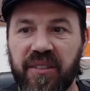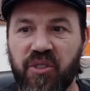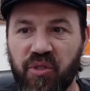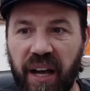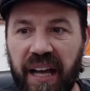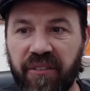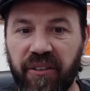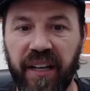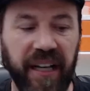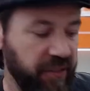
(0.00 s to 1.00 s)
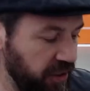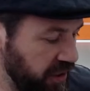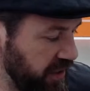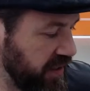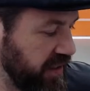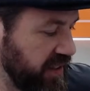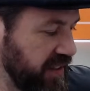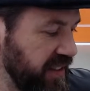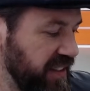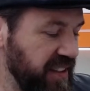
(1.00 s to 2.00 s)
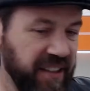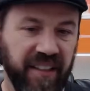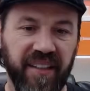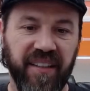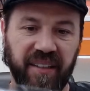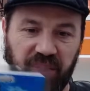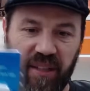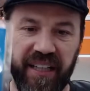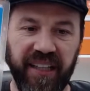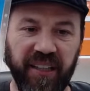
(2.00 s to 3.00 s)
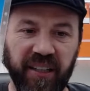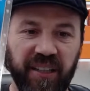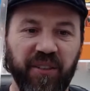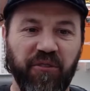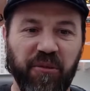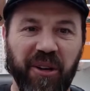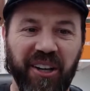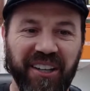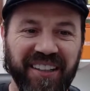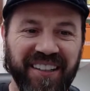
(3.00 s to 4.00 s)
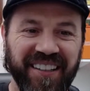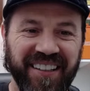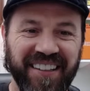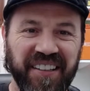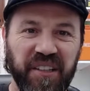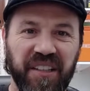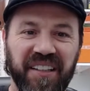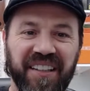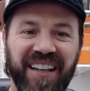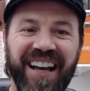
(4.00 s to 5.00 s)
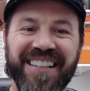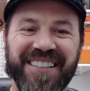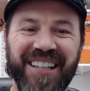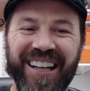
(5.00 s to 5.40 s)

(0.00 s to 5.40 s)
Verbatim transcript: driver ever right here from Hart. I saw